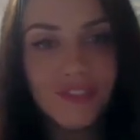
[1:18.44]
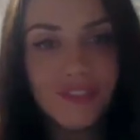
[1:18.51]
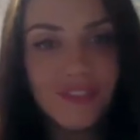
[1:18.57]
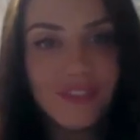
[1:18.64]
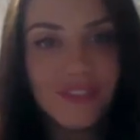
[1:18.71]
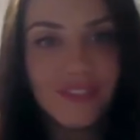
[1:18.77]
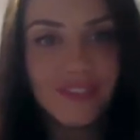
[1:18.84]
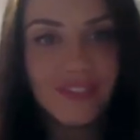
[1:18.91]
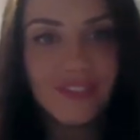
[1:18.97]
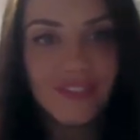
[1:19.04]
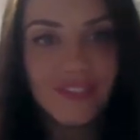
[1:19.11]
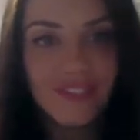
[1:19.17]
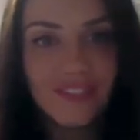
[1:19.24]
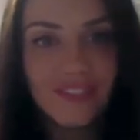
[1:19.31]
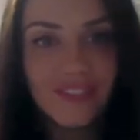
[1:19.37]

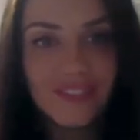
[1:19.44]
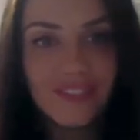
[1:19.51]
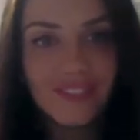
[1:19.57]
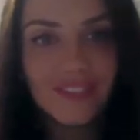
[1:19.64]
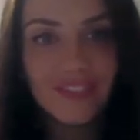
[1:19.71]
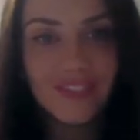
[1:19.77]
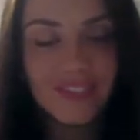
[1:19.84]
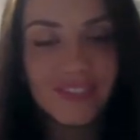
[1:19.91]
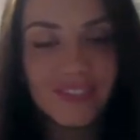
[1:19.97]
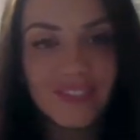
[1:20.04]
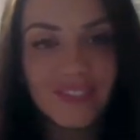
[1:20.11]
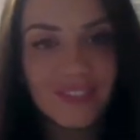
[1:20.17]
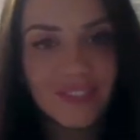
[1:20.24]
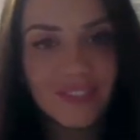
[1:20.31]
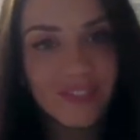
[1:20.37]

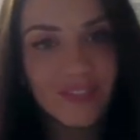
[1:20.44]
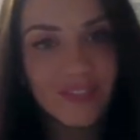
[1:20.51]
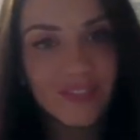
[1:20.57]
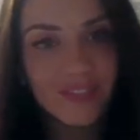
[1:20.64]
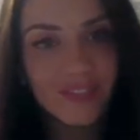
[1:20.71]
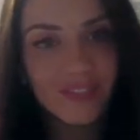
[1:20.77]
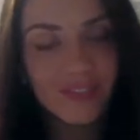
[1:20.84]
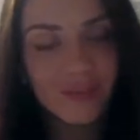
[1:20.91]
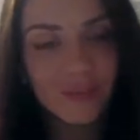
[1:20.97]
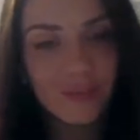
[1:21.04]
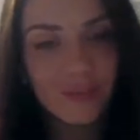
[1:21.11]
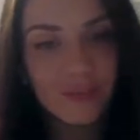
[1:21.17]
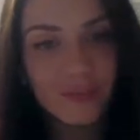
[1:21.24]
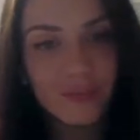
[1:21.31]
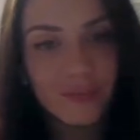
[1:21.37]

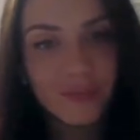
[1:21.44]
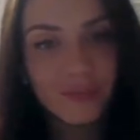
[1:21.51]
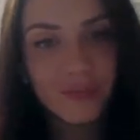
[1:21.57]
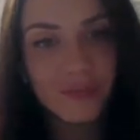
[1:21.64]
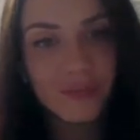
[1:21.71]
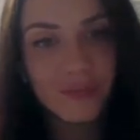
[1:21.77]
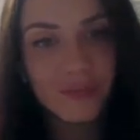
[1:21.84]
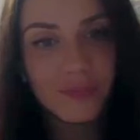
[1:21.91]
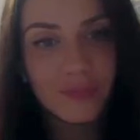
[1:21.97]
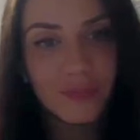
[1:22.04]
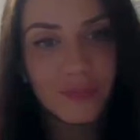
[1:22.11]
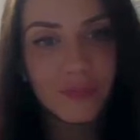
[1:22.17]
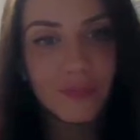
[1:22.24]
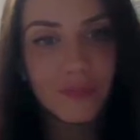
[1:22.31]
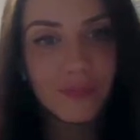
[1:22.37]

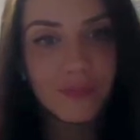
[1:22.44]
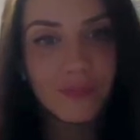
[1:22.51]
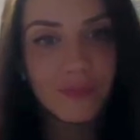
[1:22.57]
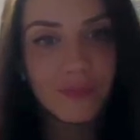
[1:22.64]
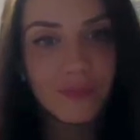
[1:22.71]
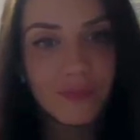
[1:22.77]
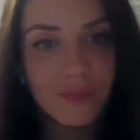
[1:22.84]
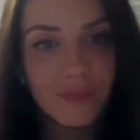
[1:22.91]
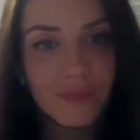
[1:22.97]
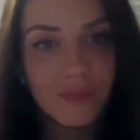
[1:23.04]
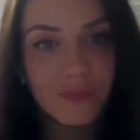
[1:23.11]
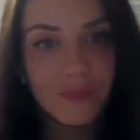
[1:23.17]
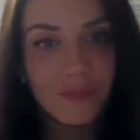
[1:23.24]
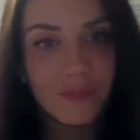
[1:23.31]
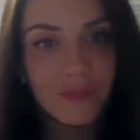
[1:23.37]

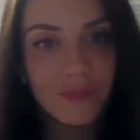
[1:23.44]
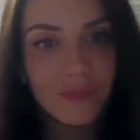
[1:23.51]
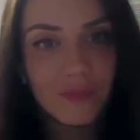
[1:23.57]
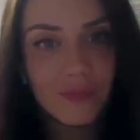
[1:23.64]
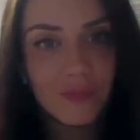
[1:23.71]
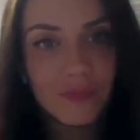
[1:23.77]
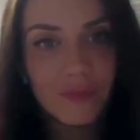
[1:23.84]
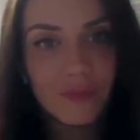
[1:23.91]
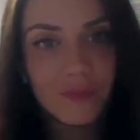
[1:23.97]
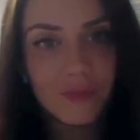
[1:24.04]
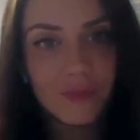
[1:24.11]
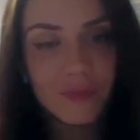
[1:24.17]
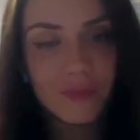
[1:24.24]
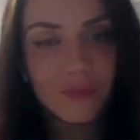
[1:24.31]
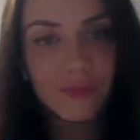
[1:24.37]

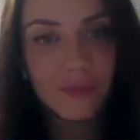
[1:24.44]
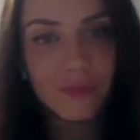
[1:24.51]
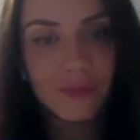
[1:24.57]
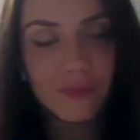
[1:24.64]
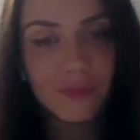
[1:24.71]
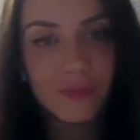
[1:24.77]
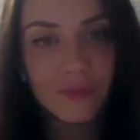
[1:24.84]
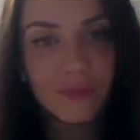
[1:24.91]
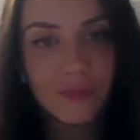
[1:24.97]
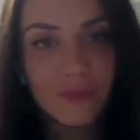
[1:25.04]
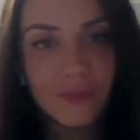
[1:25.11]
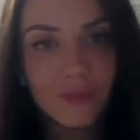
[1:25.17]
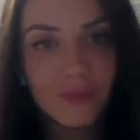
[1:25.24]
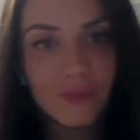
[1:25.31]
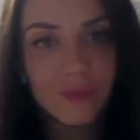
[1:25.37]

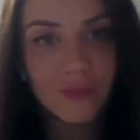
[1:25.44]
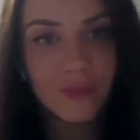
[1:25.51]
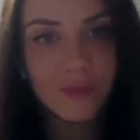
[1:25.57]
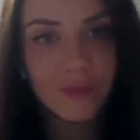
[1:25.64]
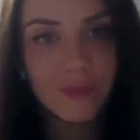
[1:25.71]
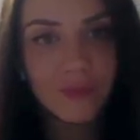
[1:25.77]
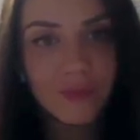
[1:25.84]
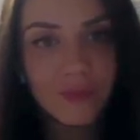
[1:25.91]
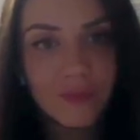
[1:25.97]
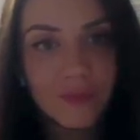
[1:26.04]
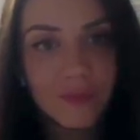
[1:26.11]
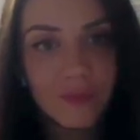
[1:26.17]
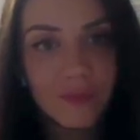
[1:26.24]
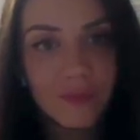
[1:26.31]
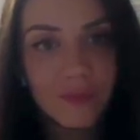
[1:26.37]
The person shown says nothing.